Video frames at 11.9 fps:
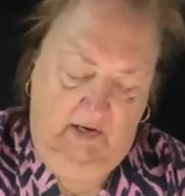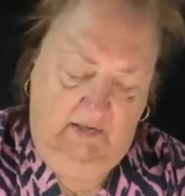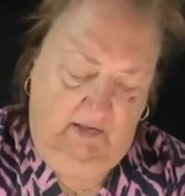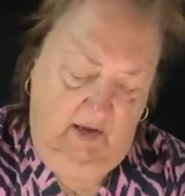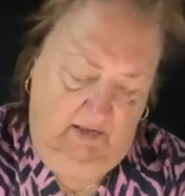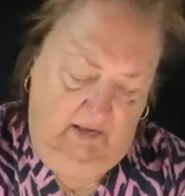But
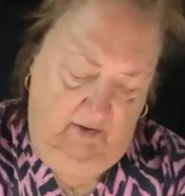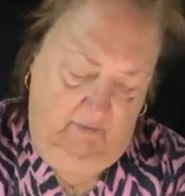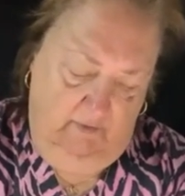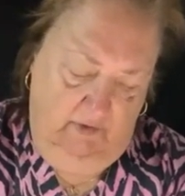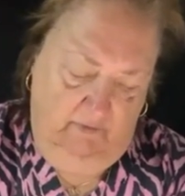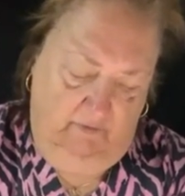he's got
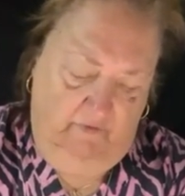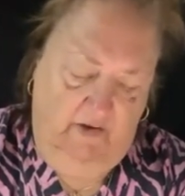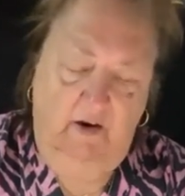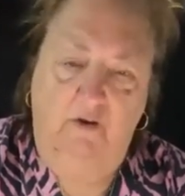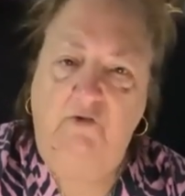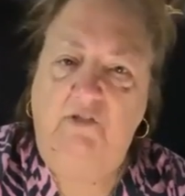that real
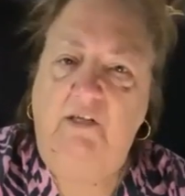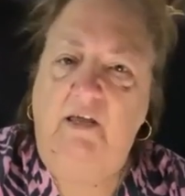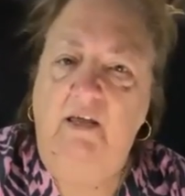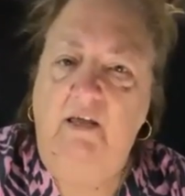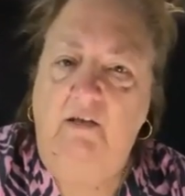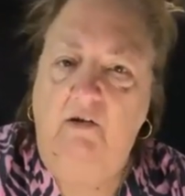fair
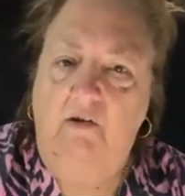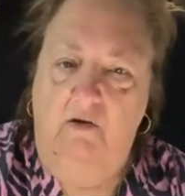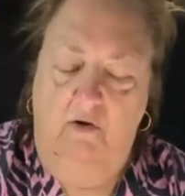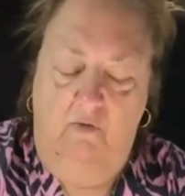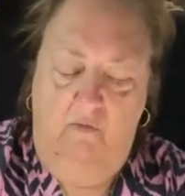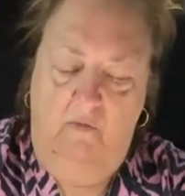skin,
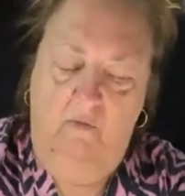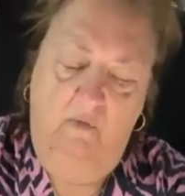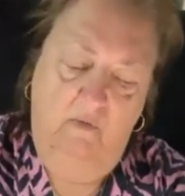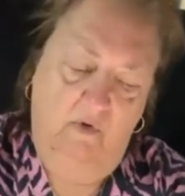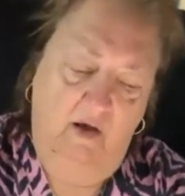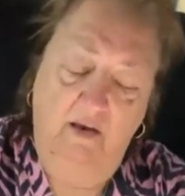you know.
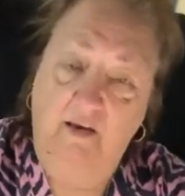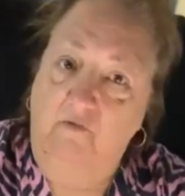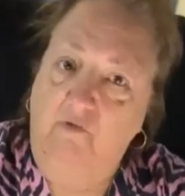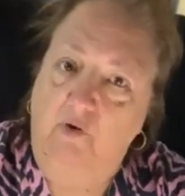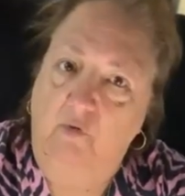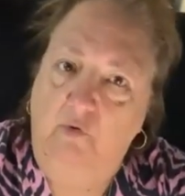I
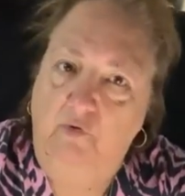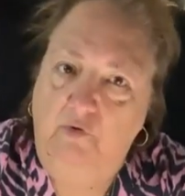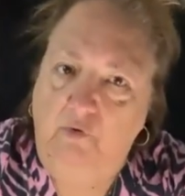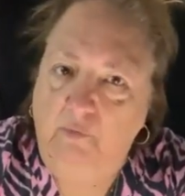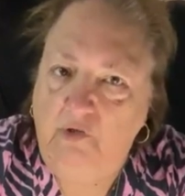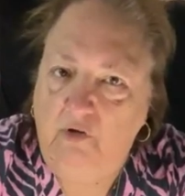never go to
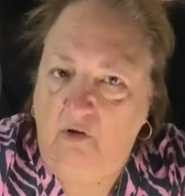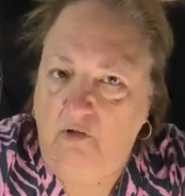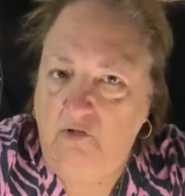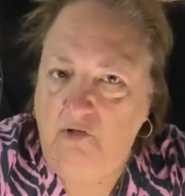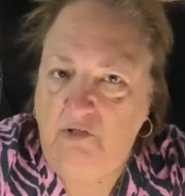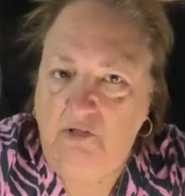
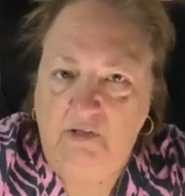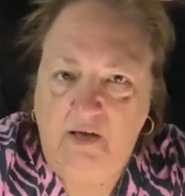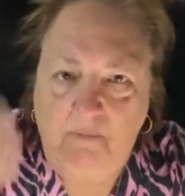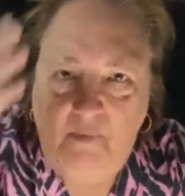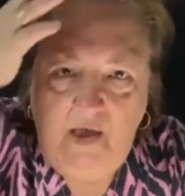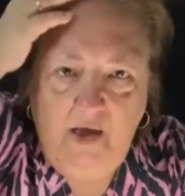dermatologists.
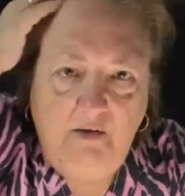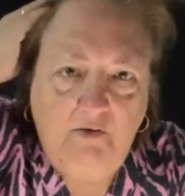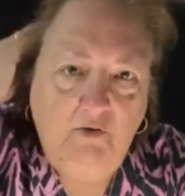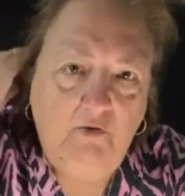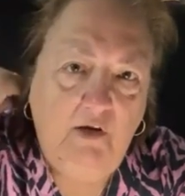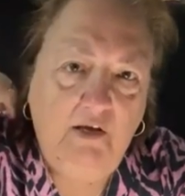Is that
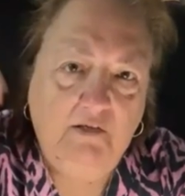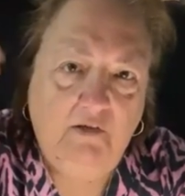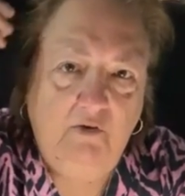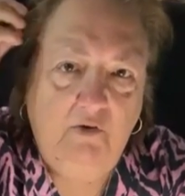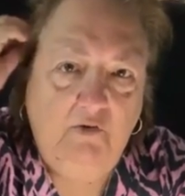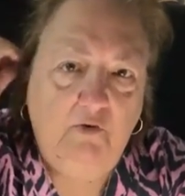bad? Do you
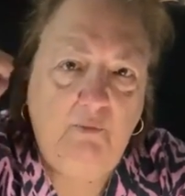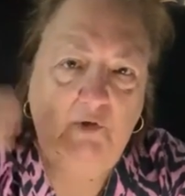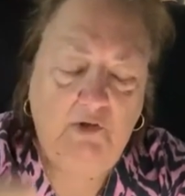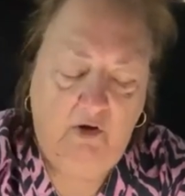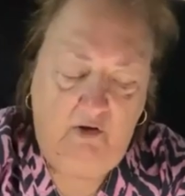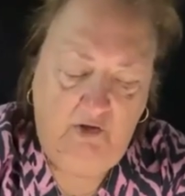guys go to
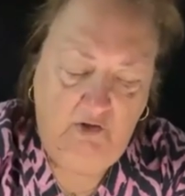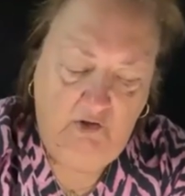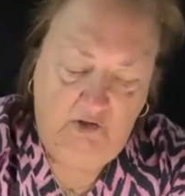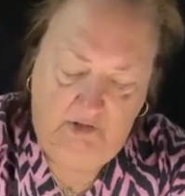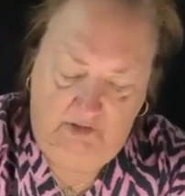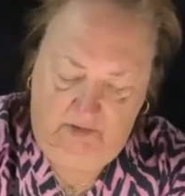
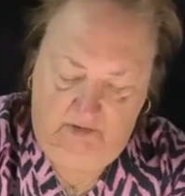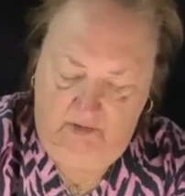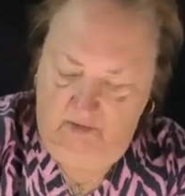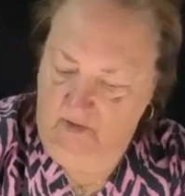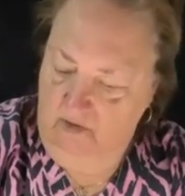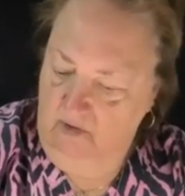dermatologists?
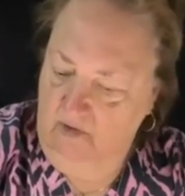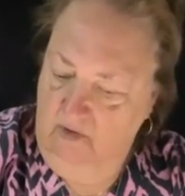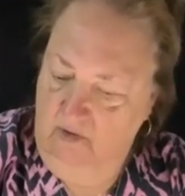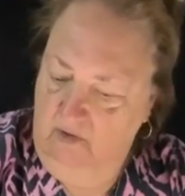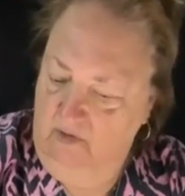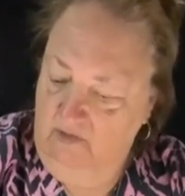
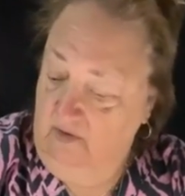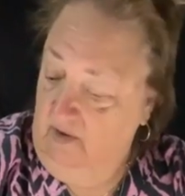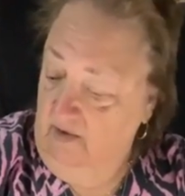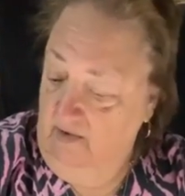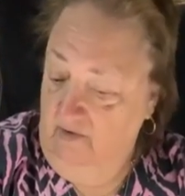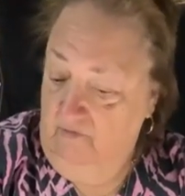
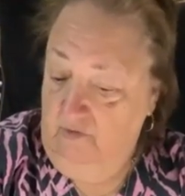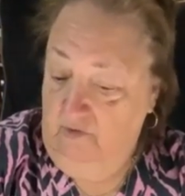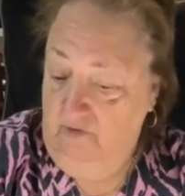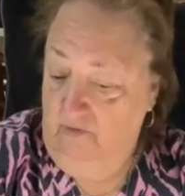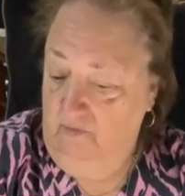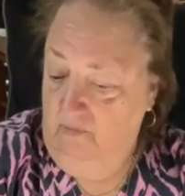Because I
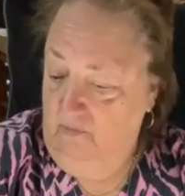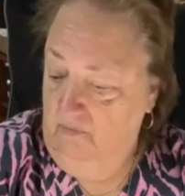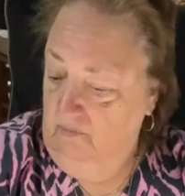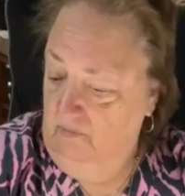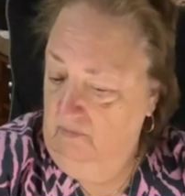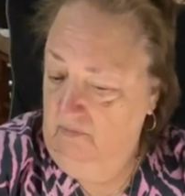never do.